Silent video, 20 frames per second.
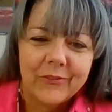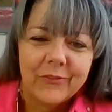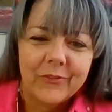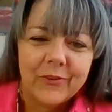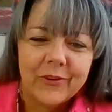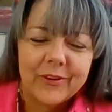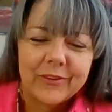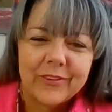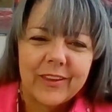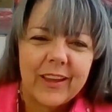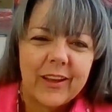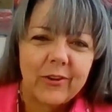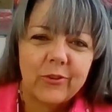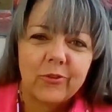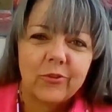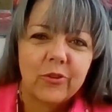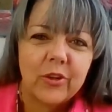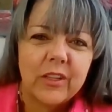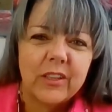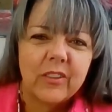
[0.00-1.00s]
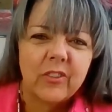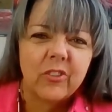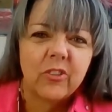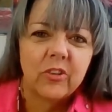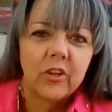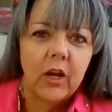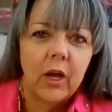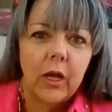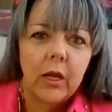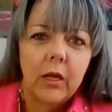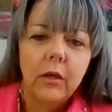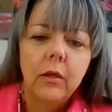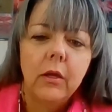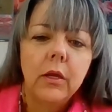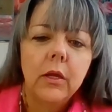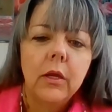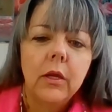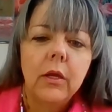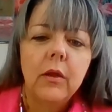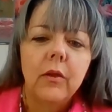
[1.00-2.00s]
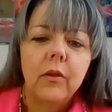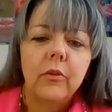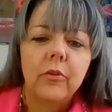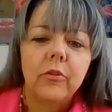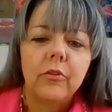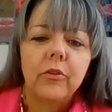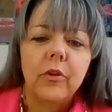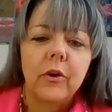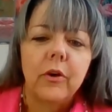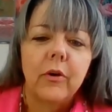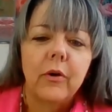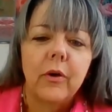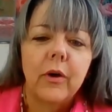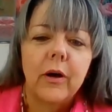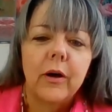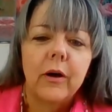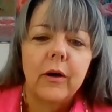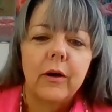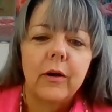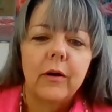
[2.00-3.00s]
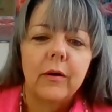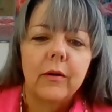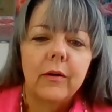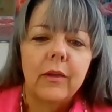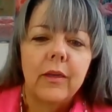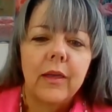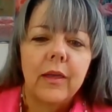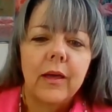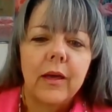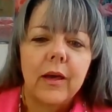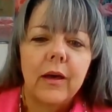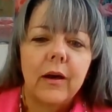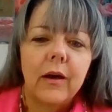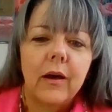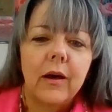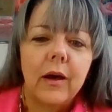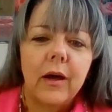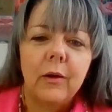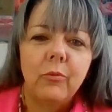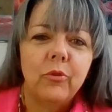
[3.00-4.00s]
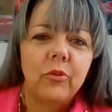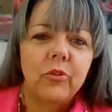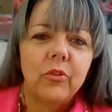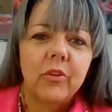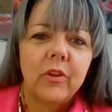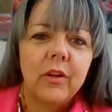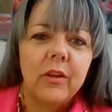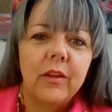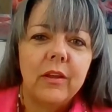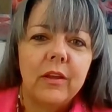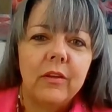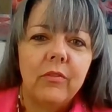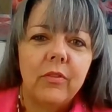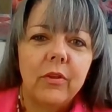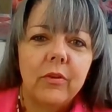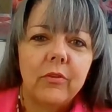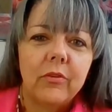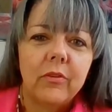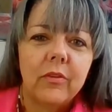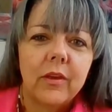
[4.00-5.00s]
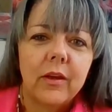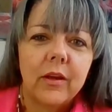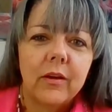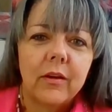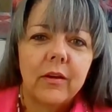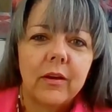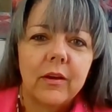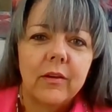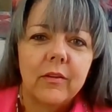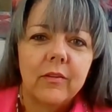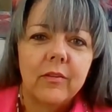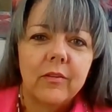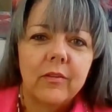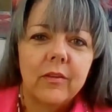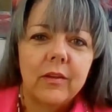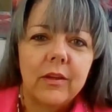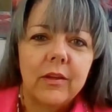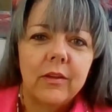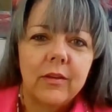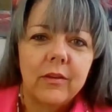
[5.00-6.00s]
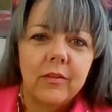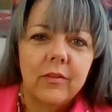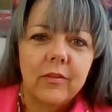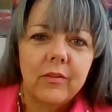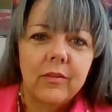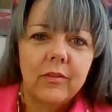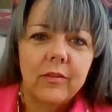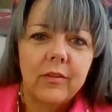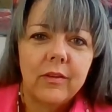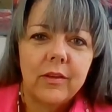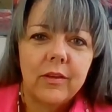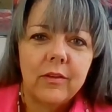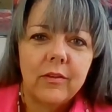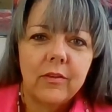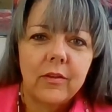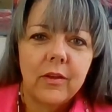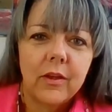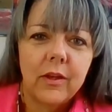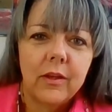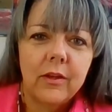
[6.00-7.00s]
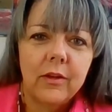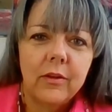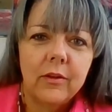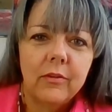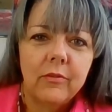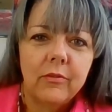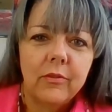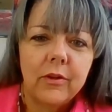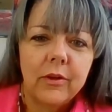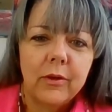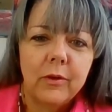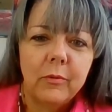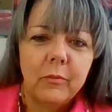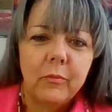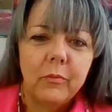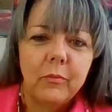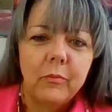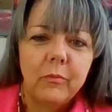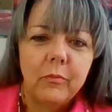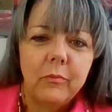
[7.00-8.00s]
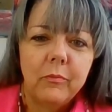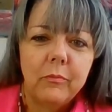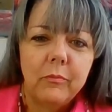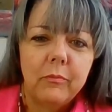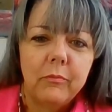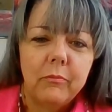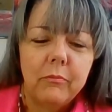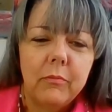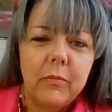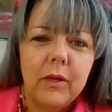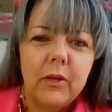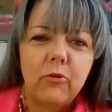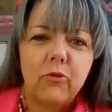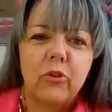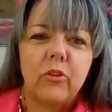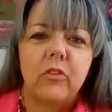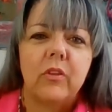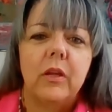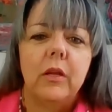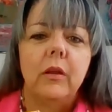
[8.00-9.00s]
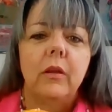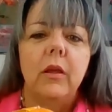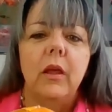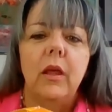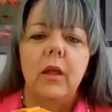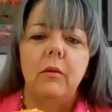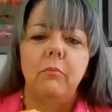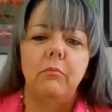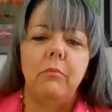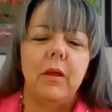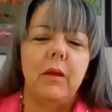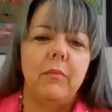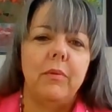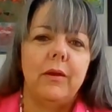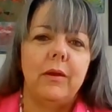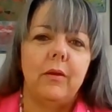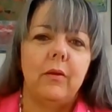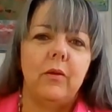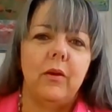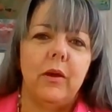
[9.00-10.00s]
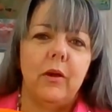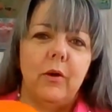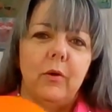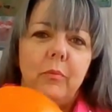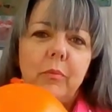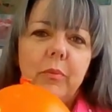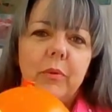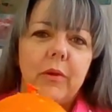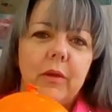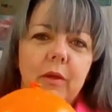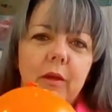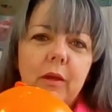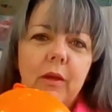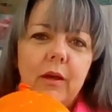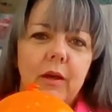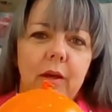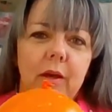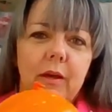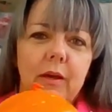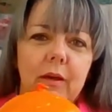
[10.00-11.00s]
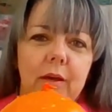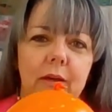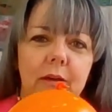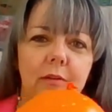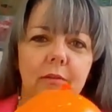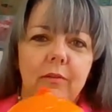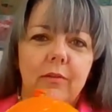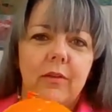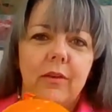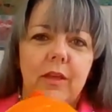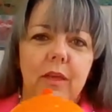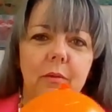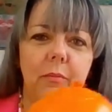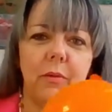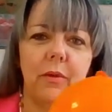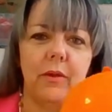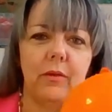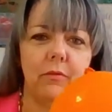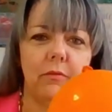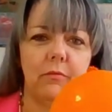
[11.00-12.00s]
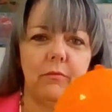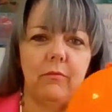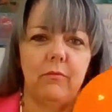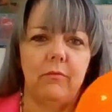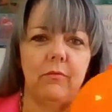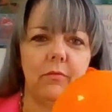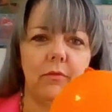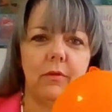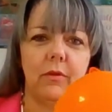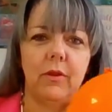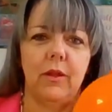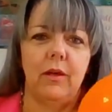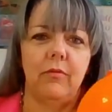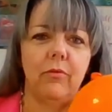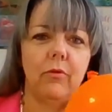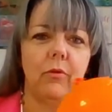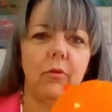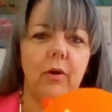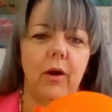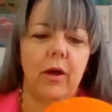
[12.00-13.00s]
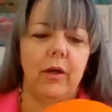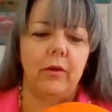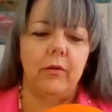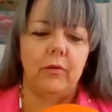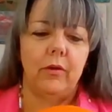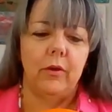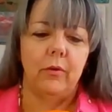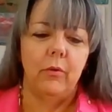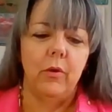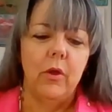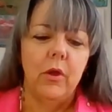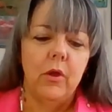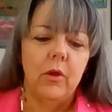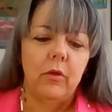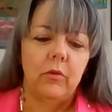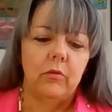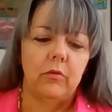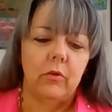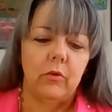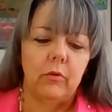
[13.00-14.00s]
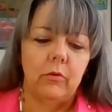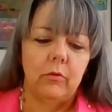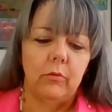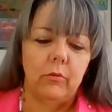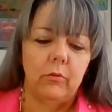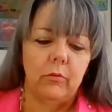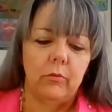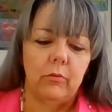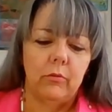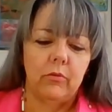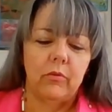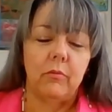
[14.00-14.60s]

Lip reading: works. They go straight to snot. So yeah, I'm just gonna leave those there because it's kind of interesting, and maybe it'll help keep it level. I don't know. So